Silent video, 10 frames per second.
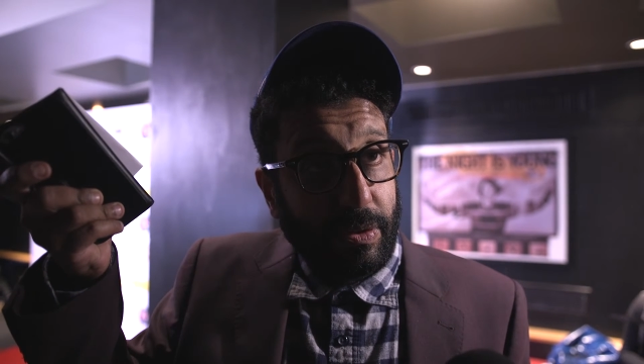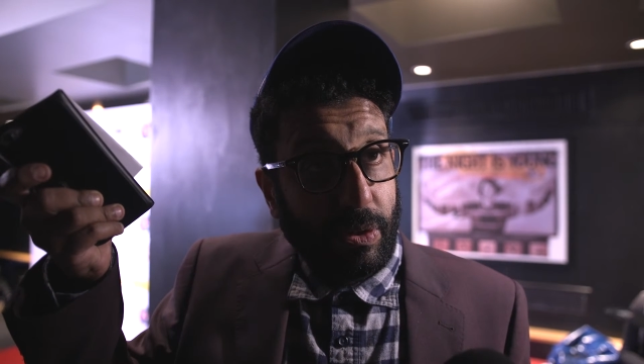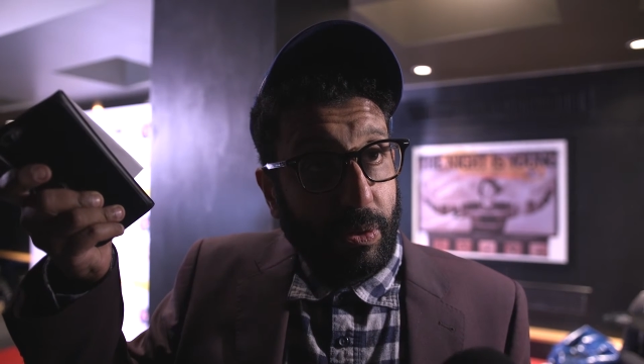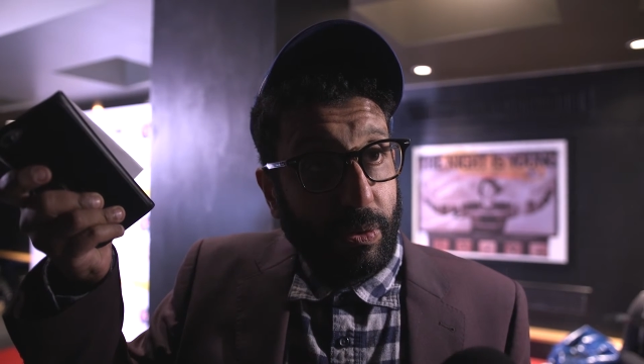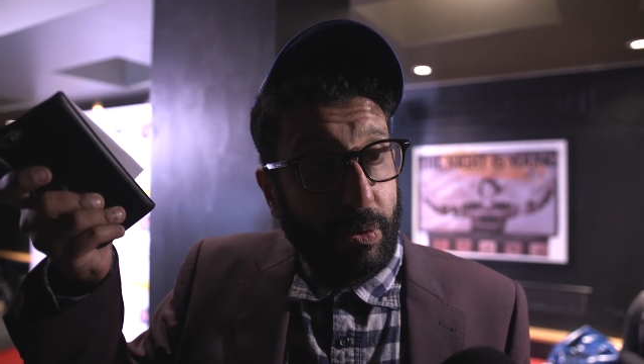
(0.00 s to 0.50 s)

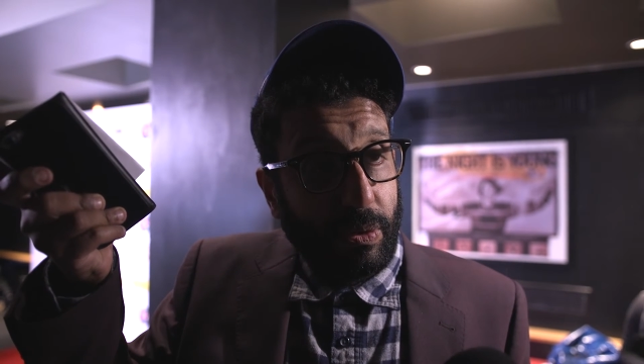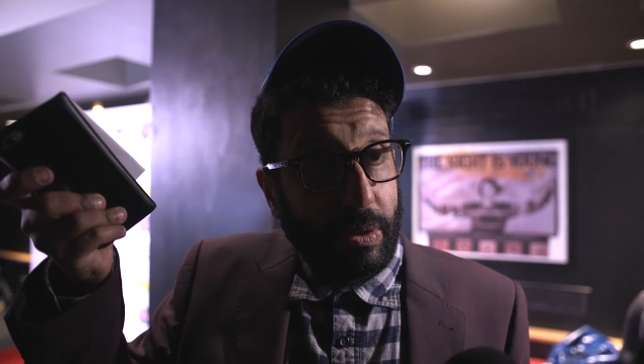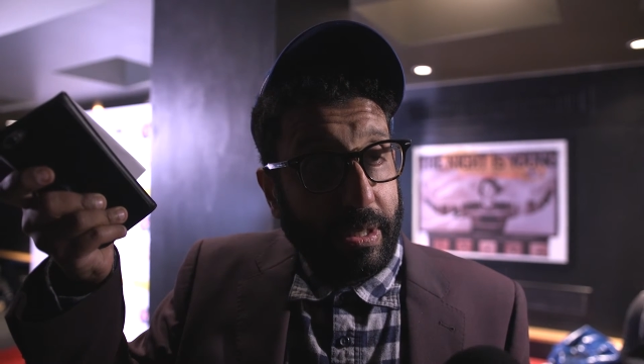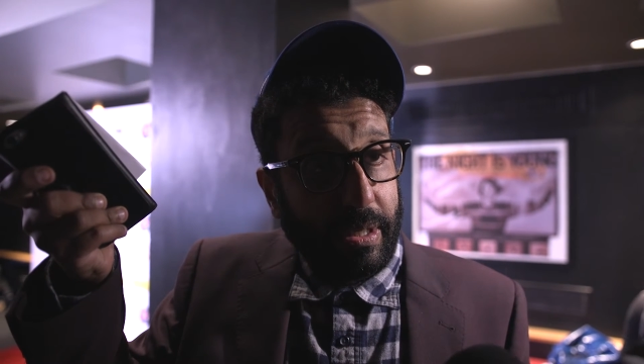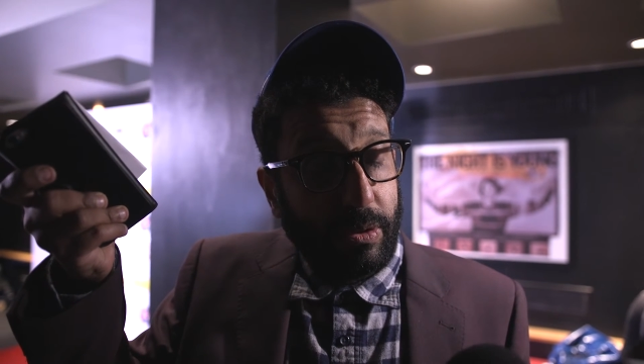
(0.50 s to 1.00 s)

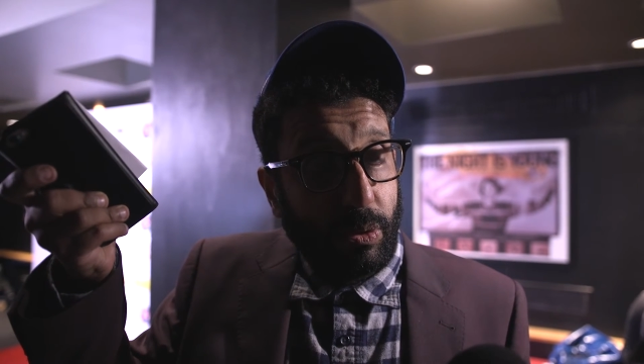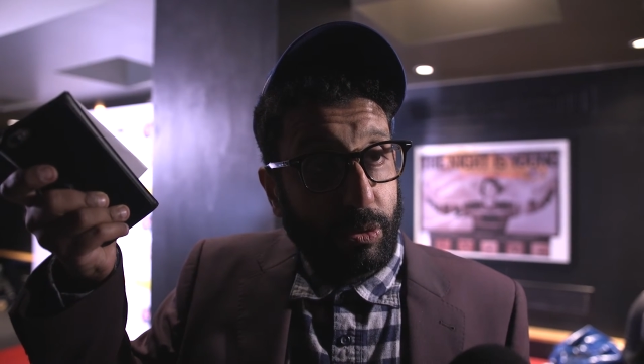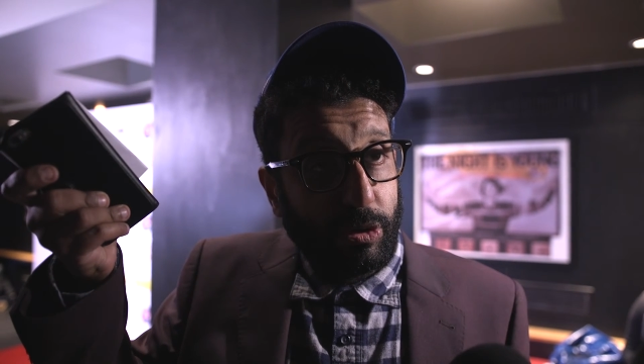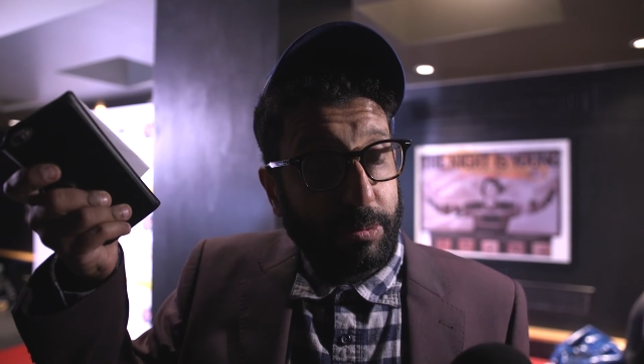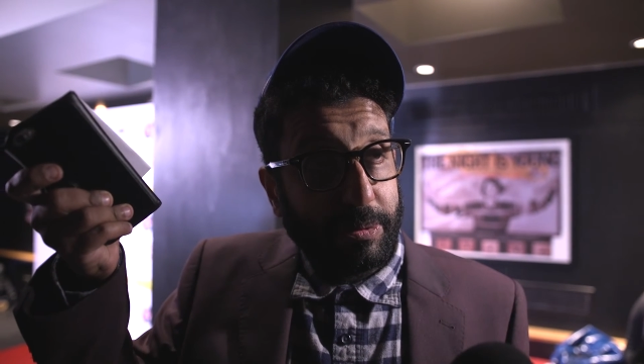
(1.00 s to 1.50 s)

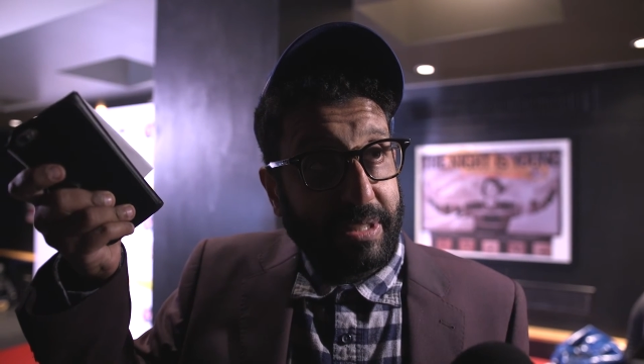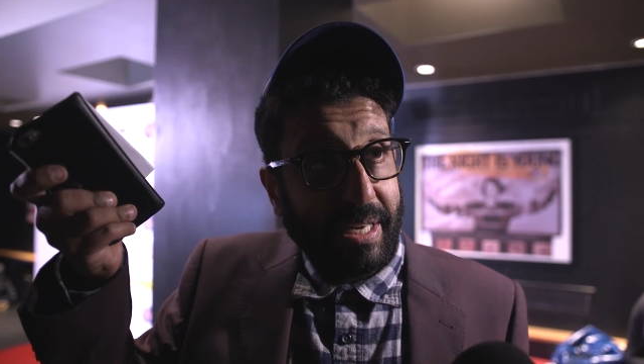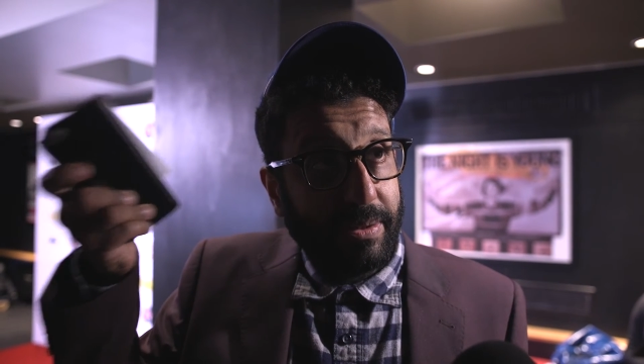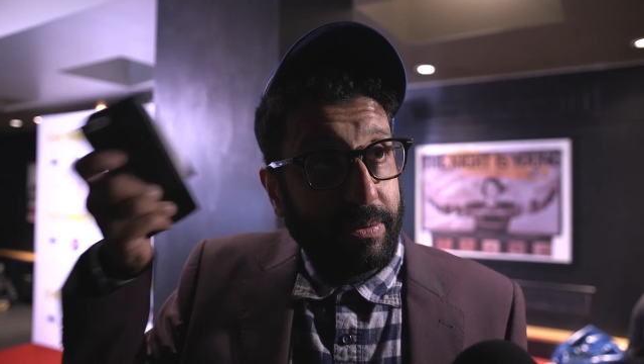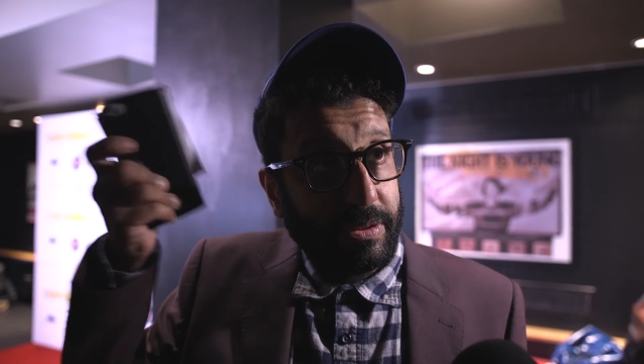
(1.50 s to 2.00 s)
called Christmas
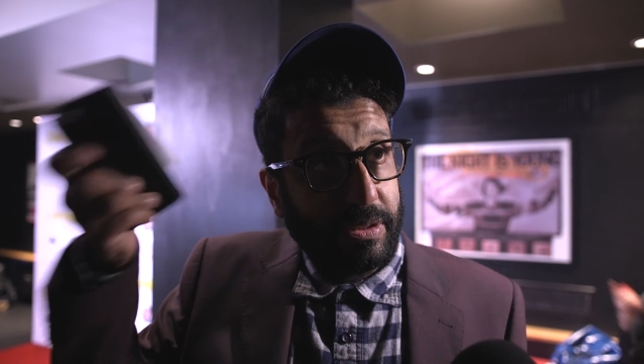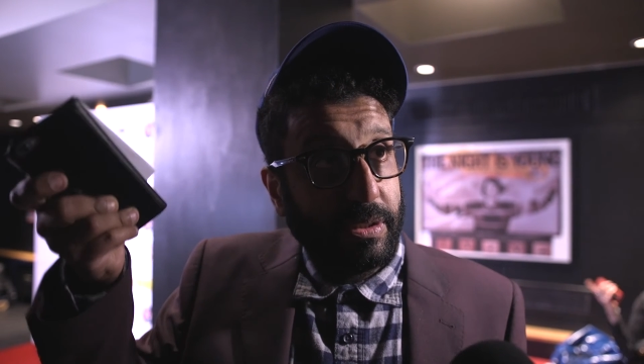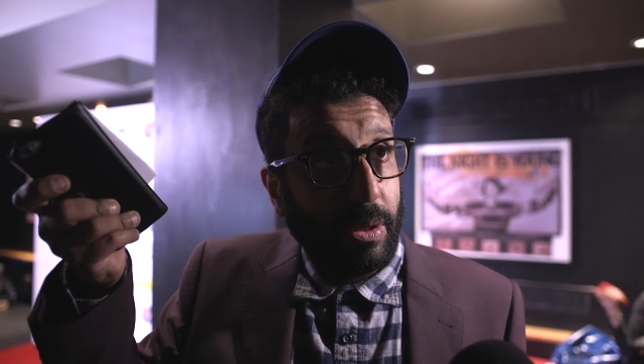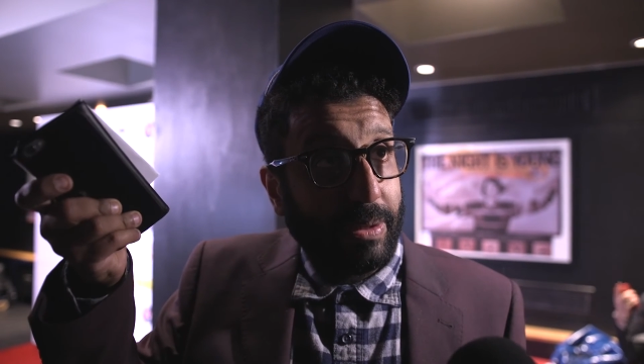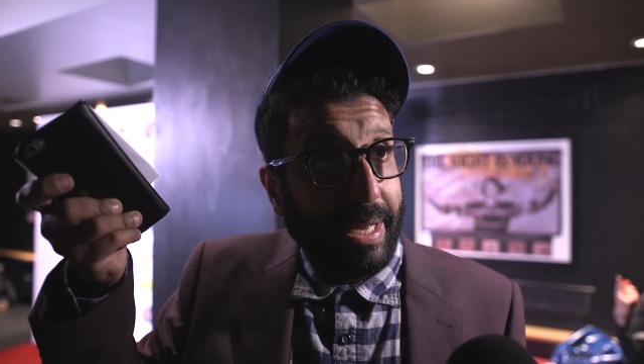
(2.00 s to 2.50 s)
Carol. It's a
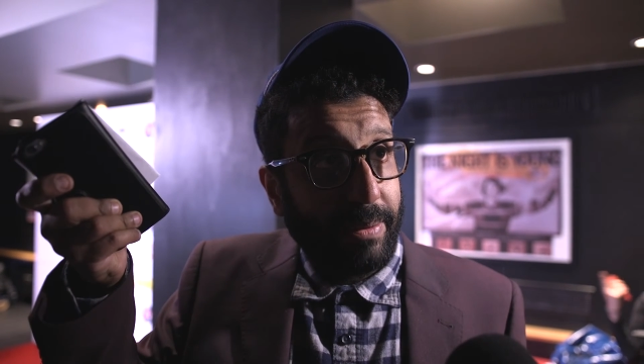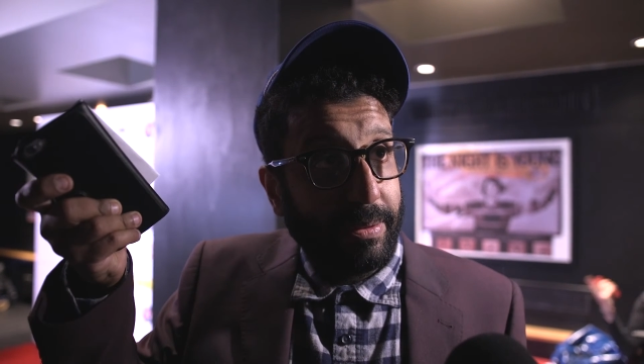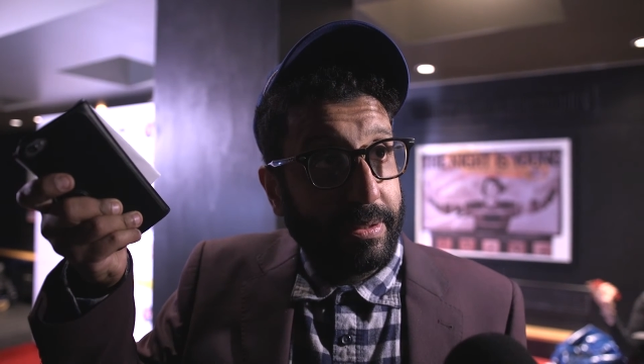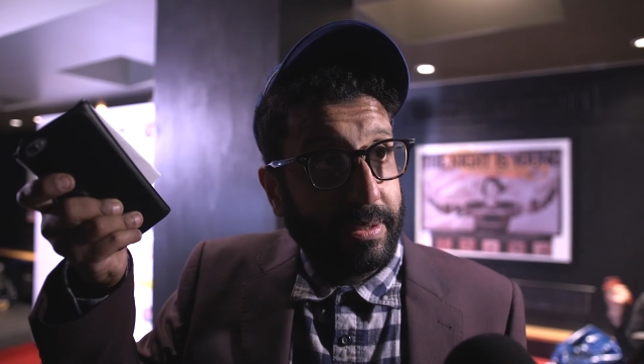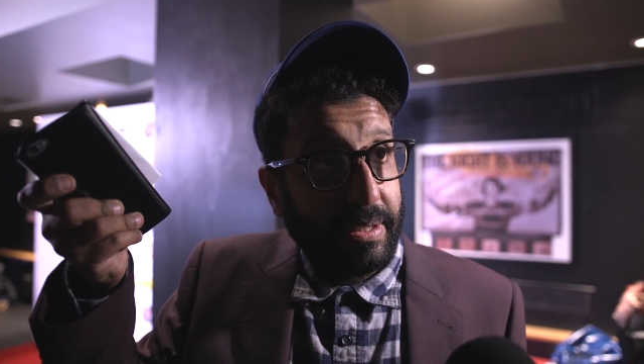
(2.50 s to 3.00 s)
Noel
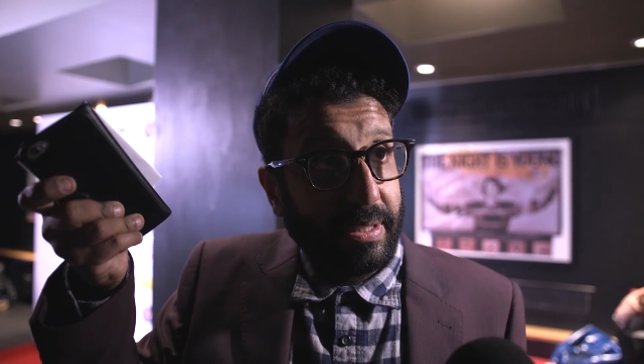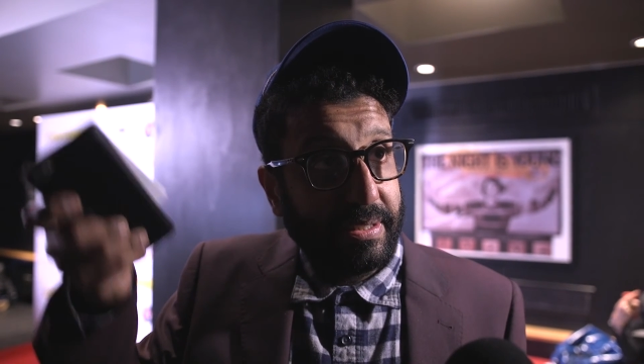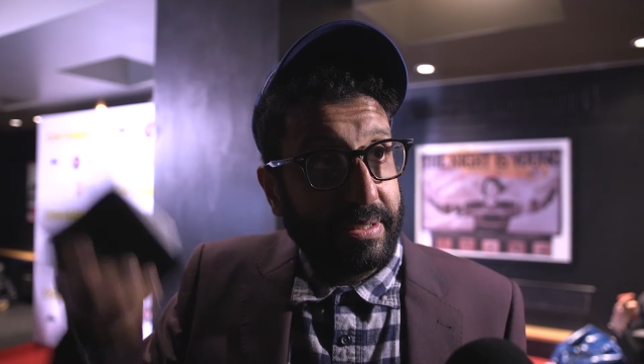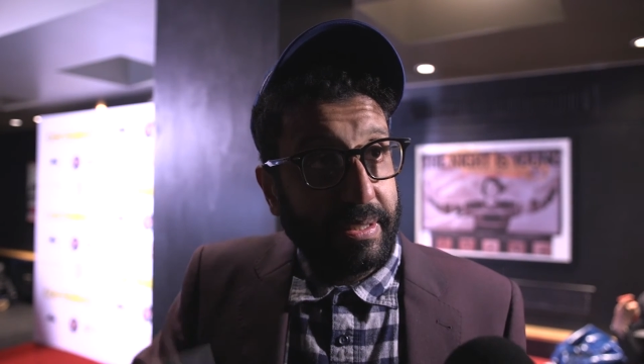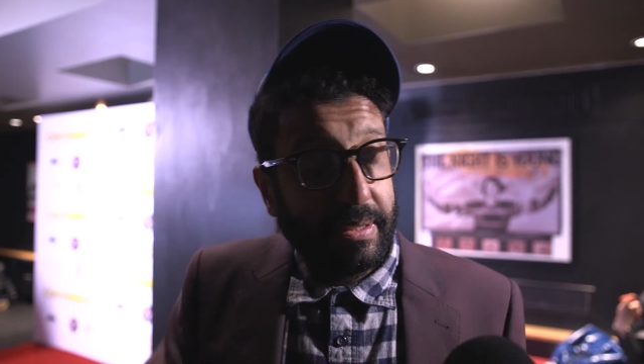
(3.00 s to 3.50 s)
Coward
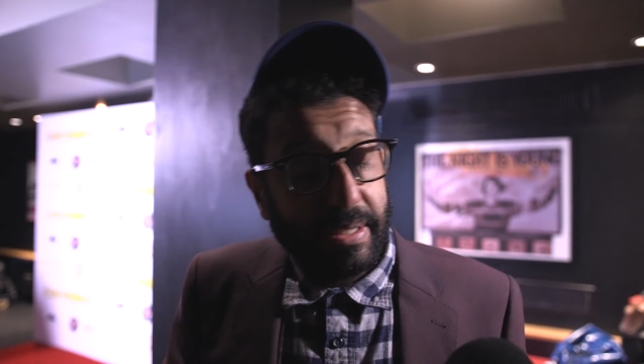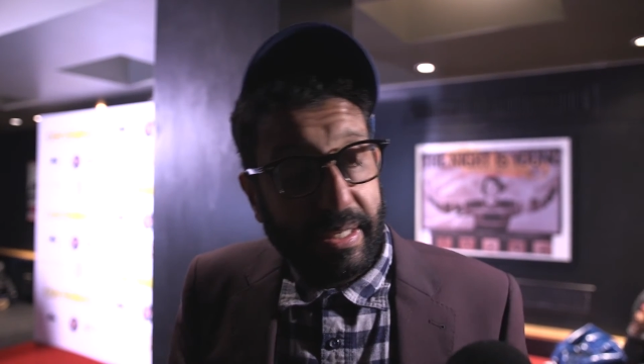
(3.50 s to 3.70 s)
Theatre.